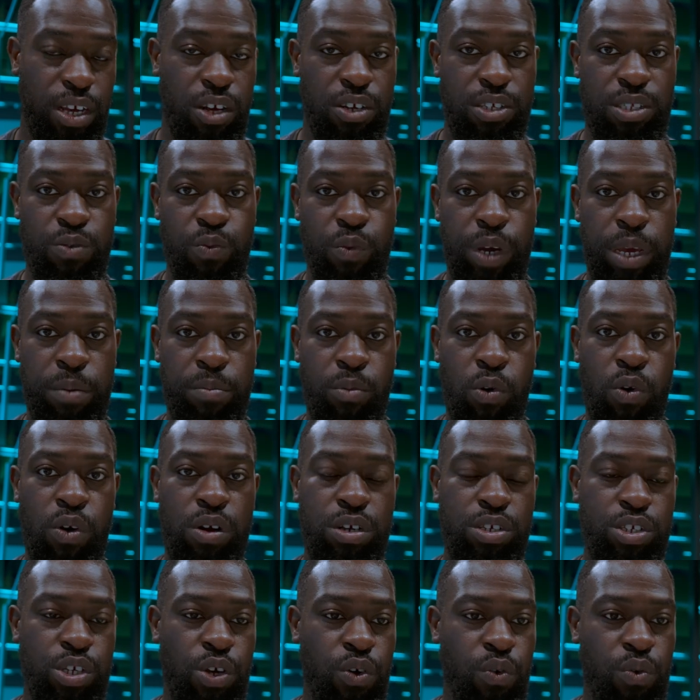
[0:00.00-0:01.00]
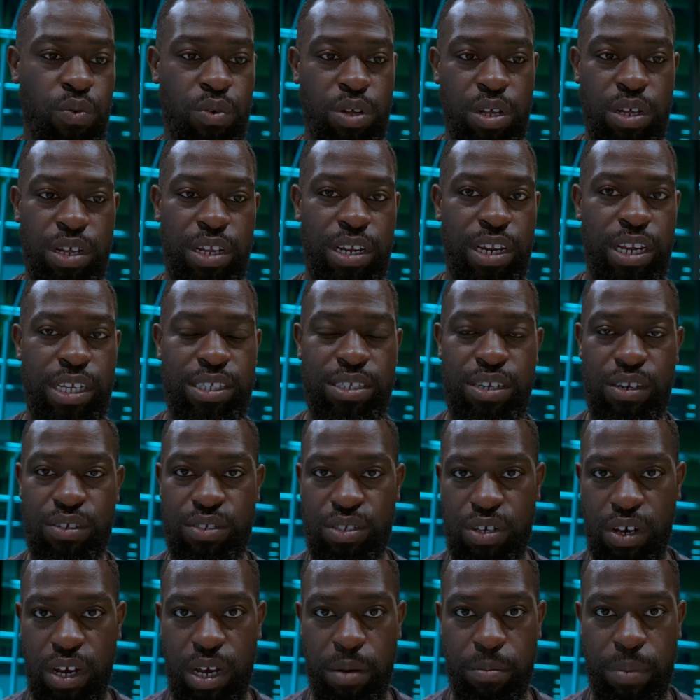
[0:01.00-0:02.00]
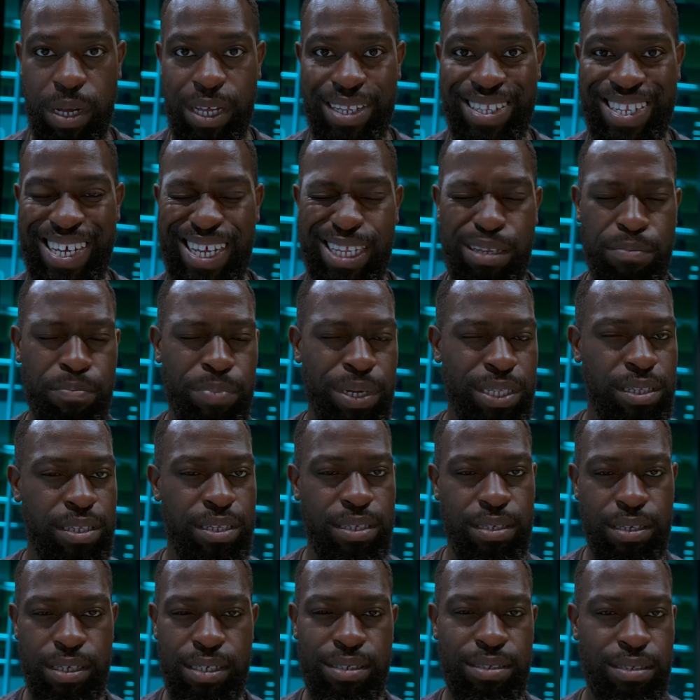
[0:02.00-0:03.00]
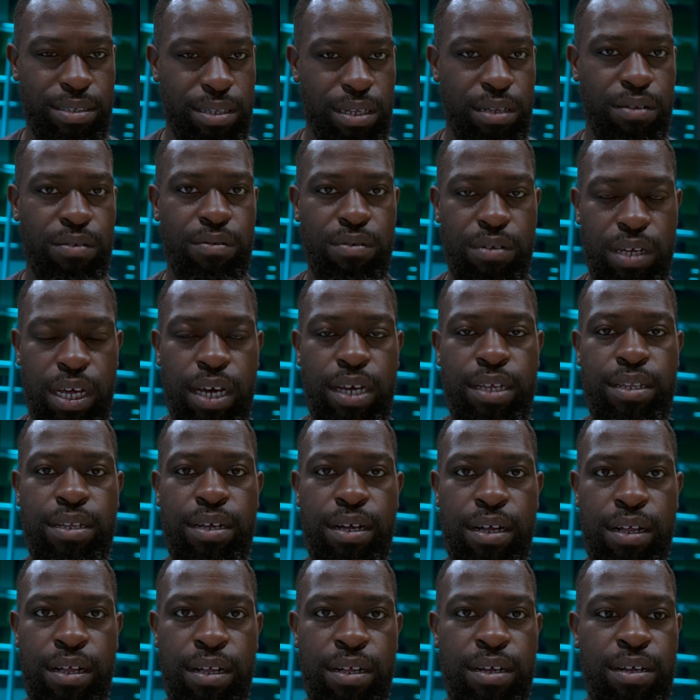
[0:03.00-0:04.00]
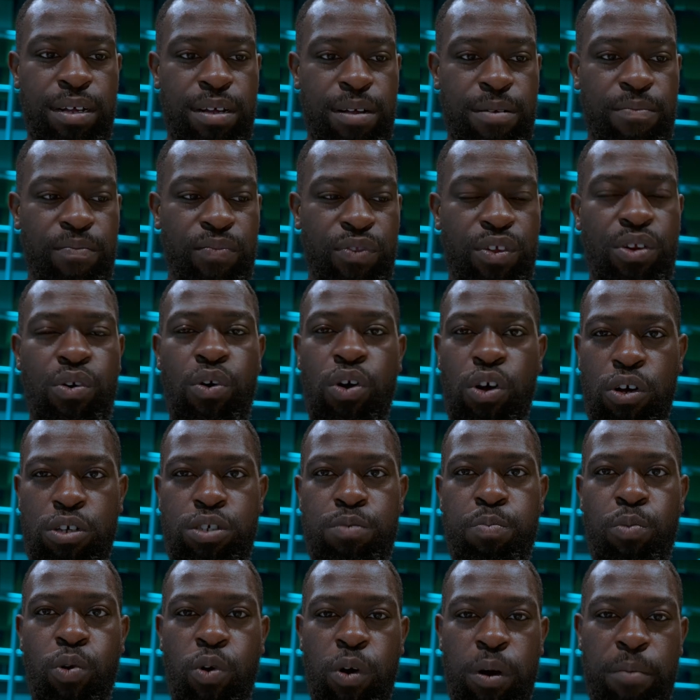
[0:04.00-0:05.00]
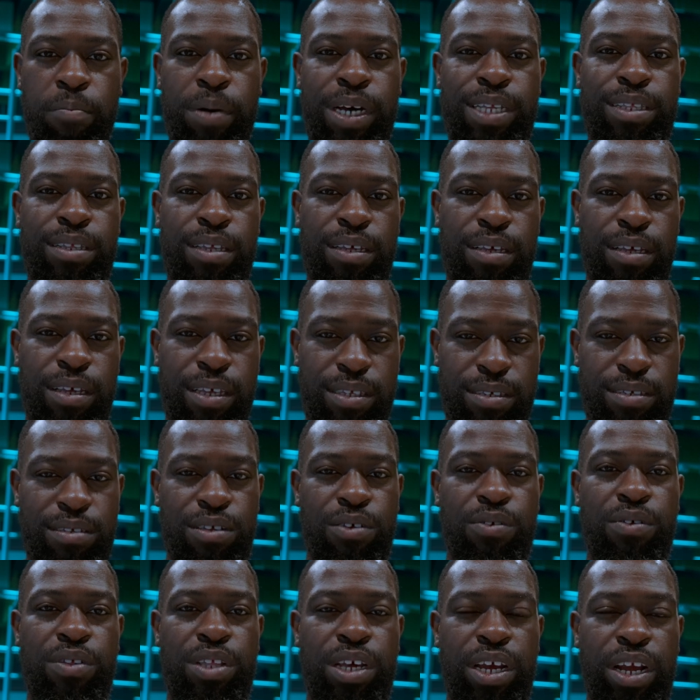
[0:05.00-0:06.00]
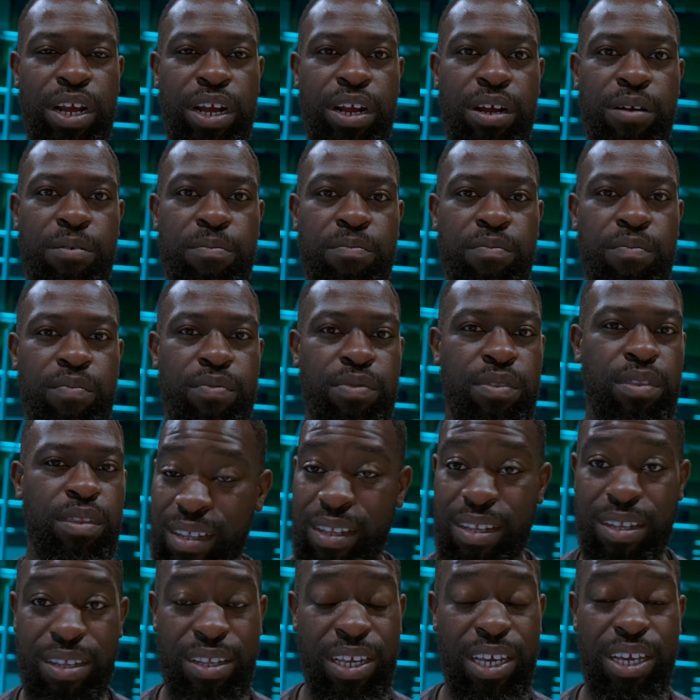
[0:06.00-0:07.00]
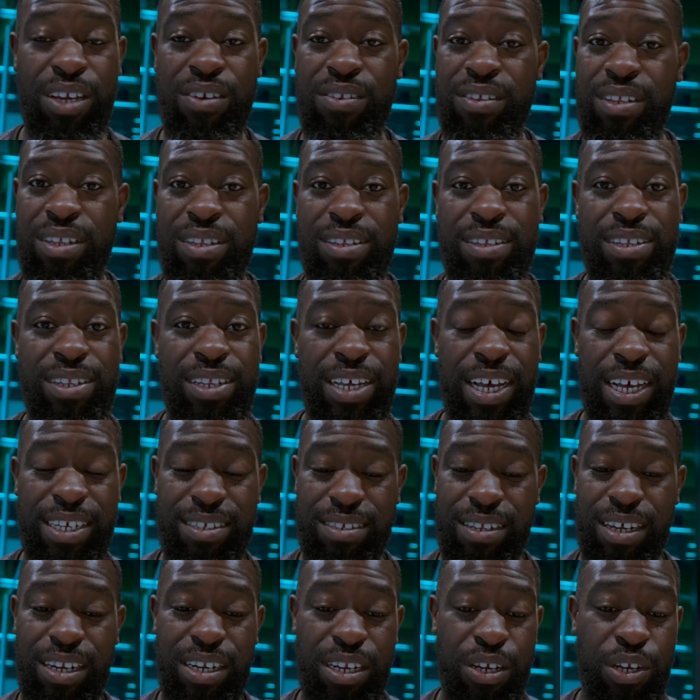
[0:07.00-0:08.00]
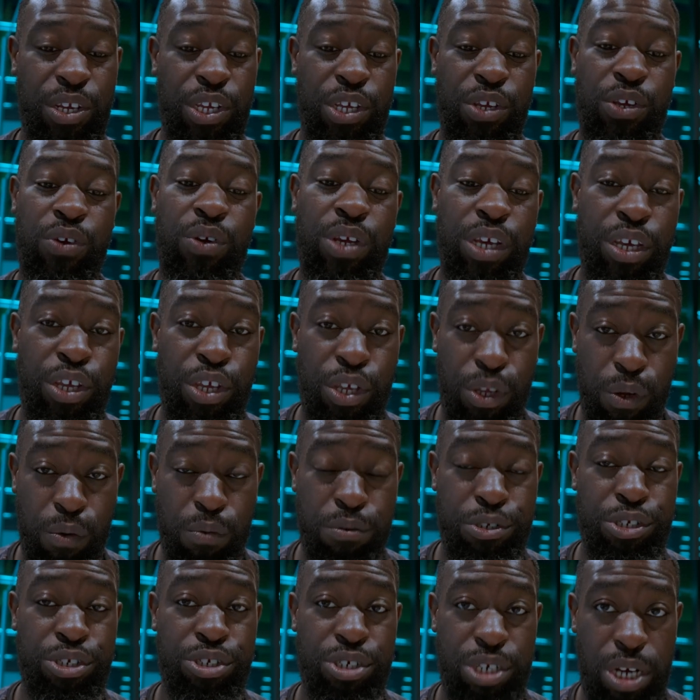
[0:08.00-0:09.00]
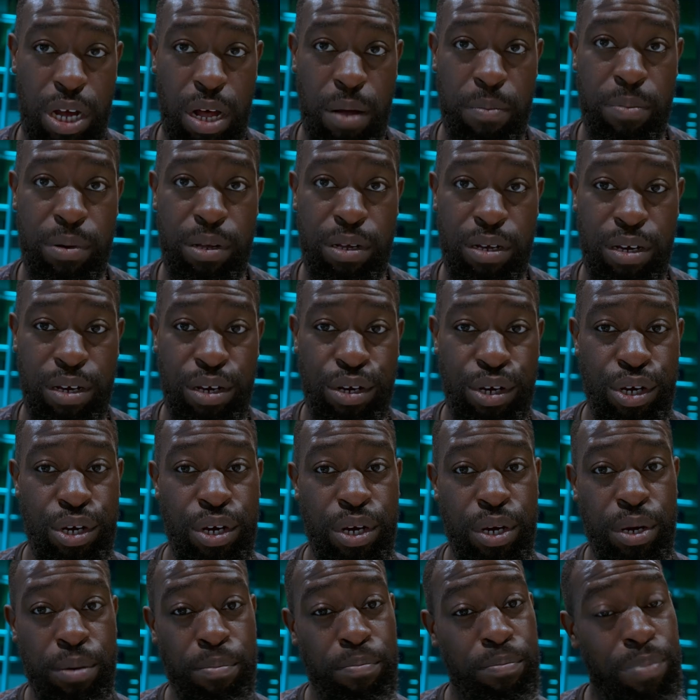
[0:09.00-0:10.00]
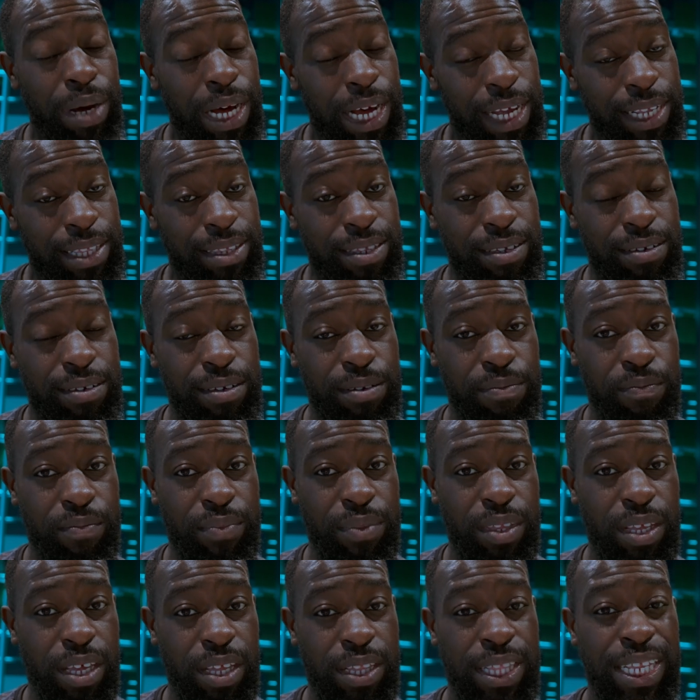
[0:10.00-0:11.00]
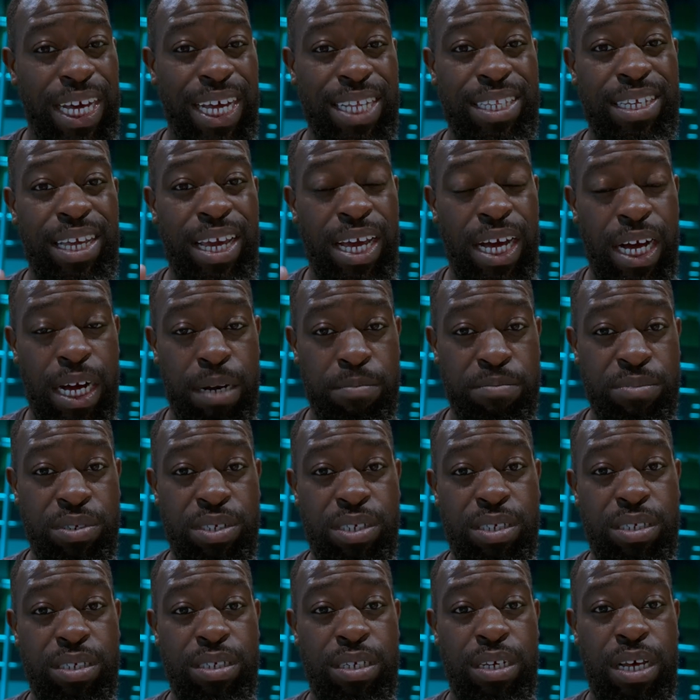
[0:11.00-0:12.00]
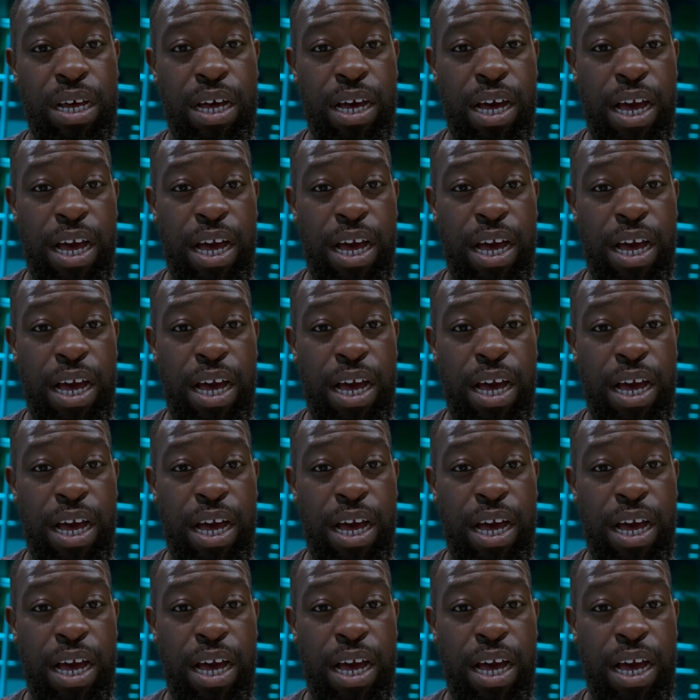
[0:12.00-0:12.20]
cost way more, so let's not talk about that. But it's still kind of, you know, costs more, but it's still there. Nikon has done a huge job. But that comes